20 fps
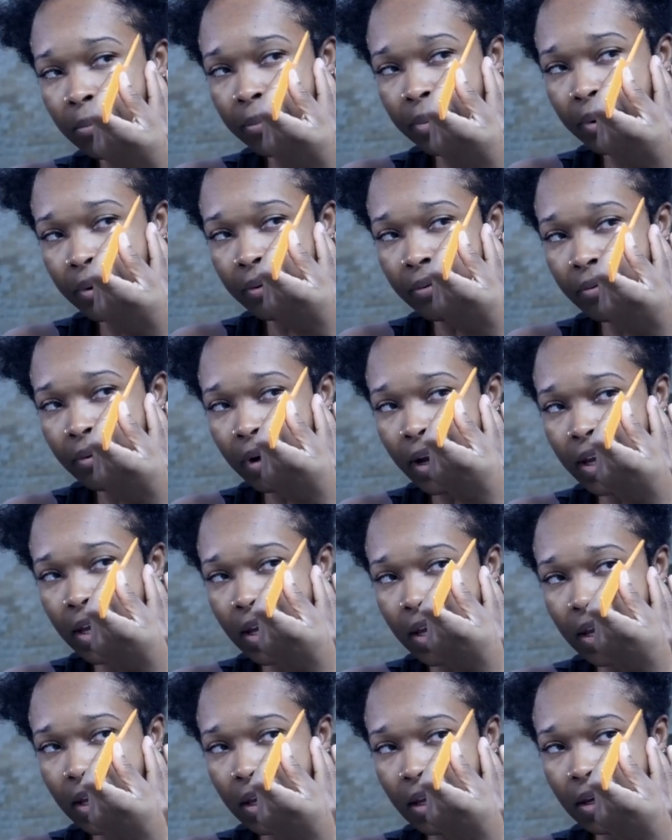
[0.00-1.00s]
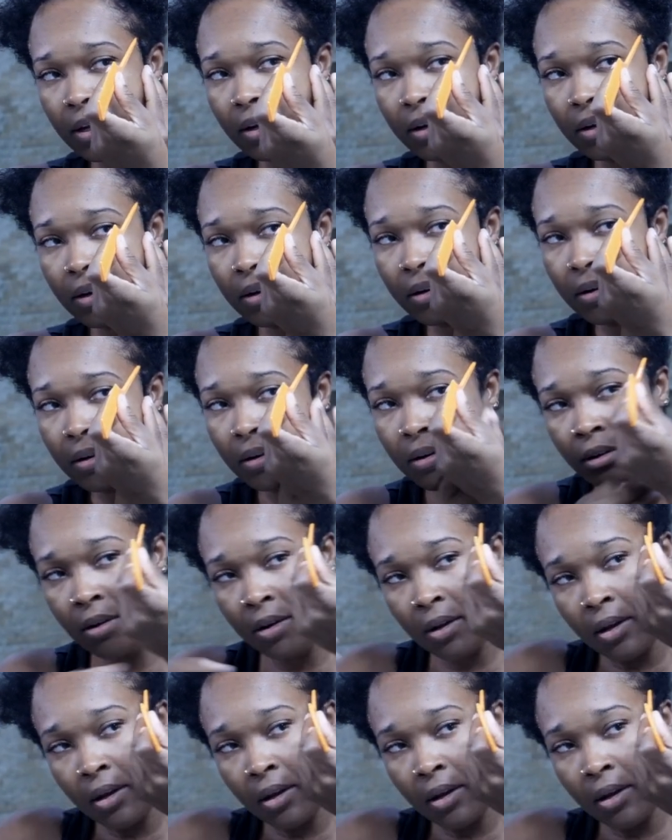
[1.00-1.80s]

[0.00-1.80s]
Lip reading: but right here,